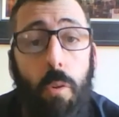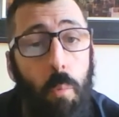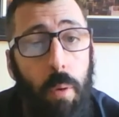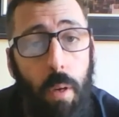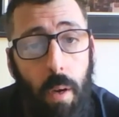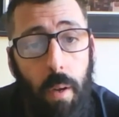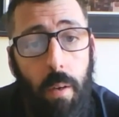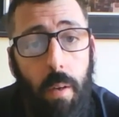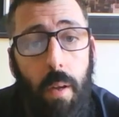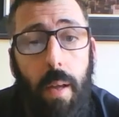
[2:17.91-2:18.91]

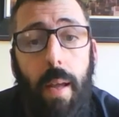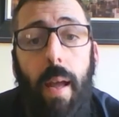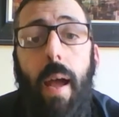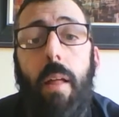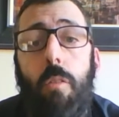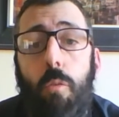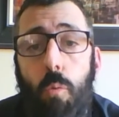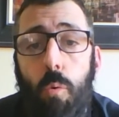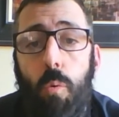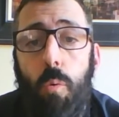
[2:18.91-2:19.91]
humankind, and
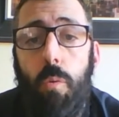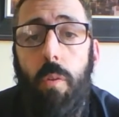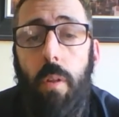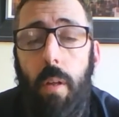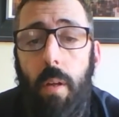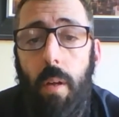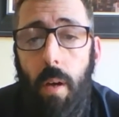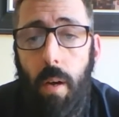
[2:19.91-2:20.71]
through the,